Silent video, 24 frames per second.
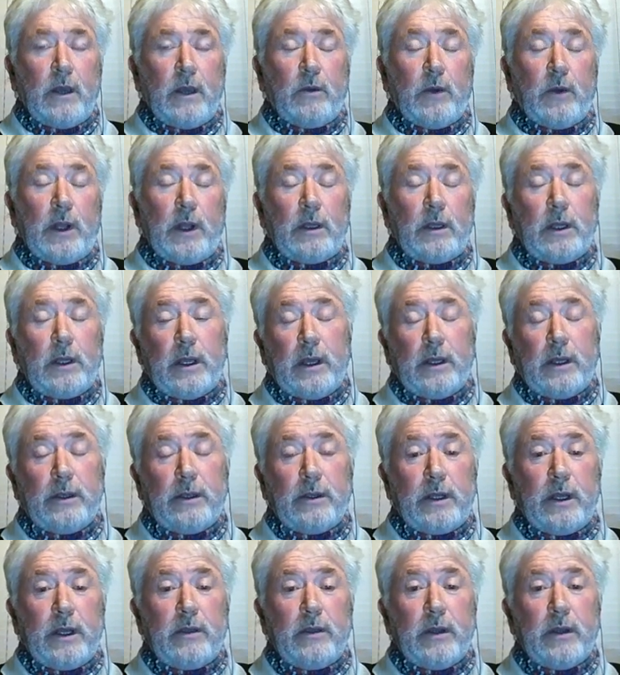Well,
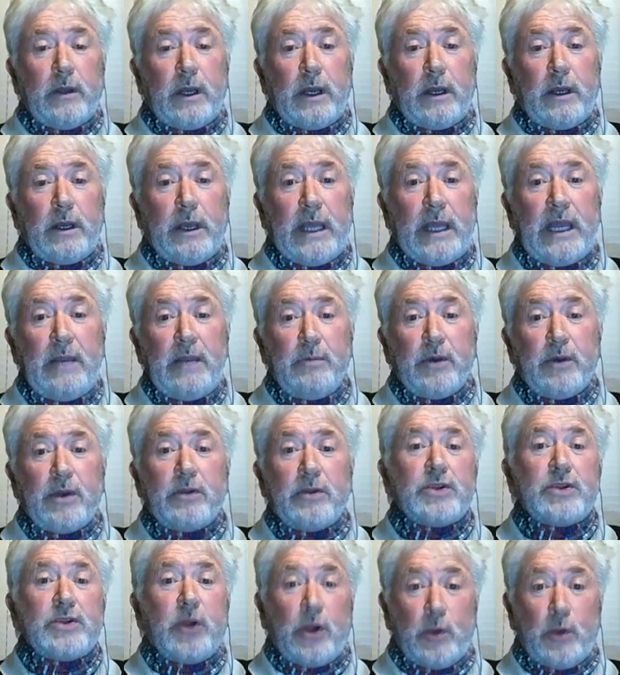anybody
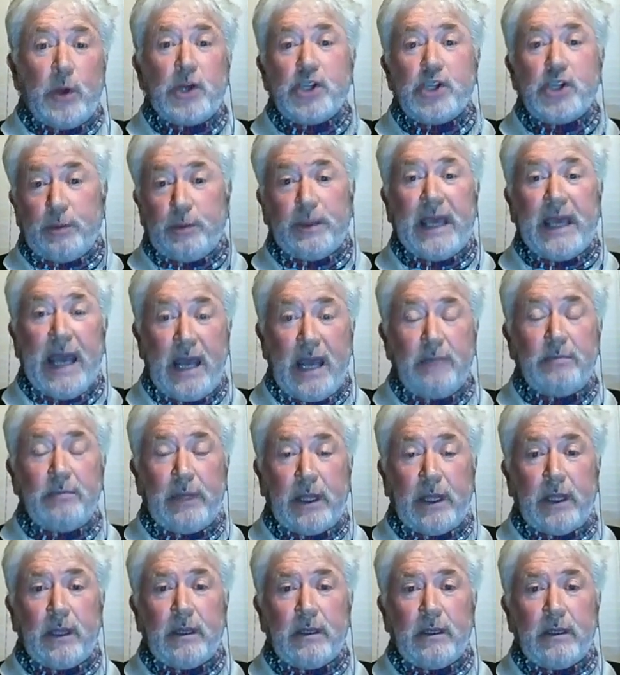who's got a workshop can
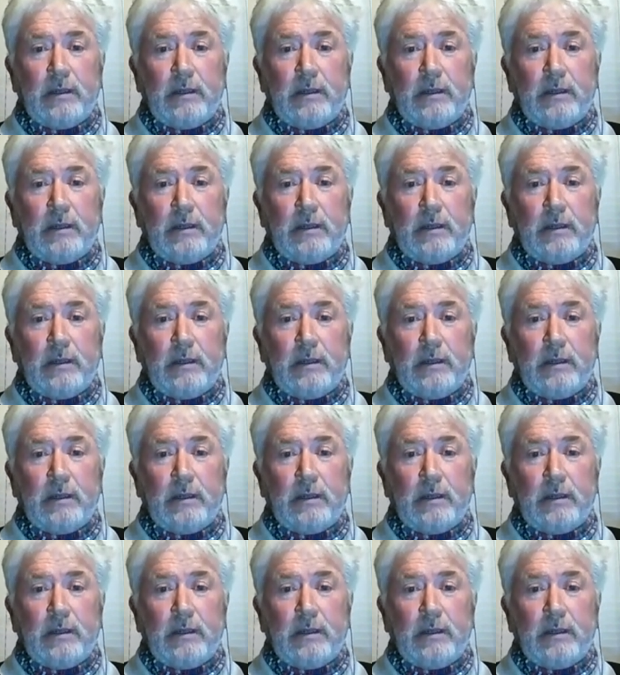be,